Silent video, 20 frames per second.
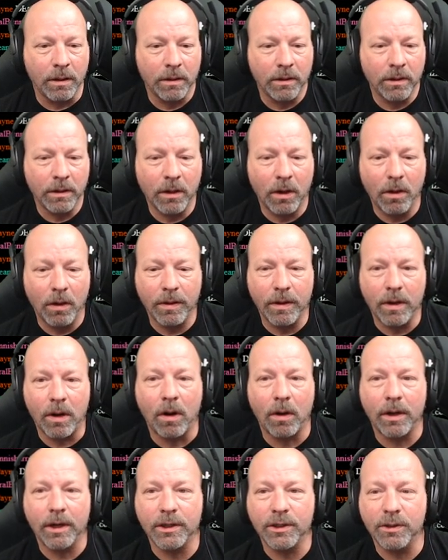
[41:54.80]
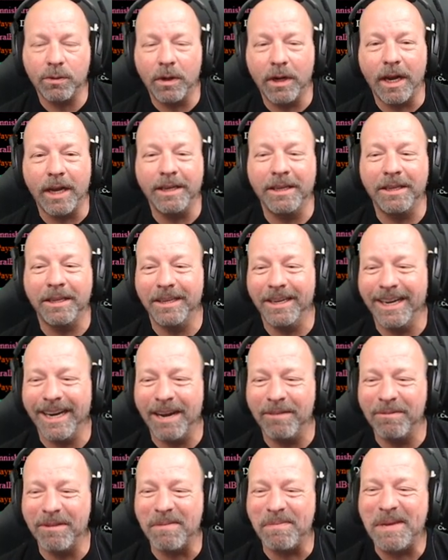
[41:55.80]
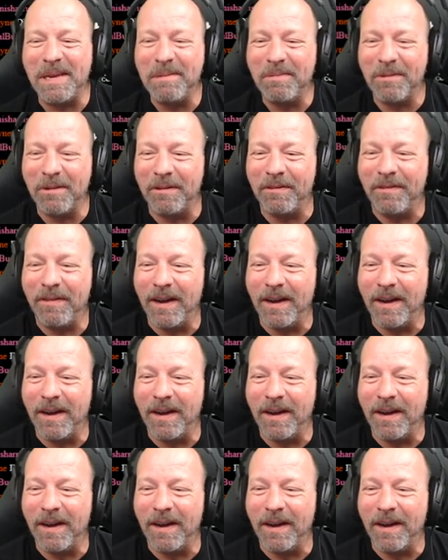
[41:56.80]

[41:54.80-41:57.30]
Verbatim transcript: Look at all the RS1. Look at how many people have.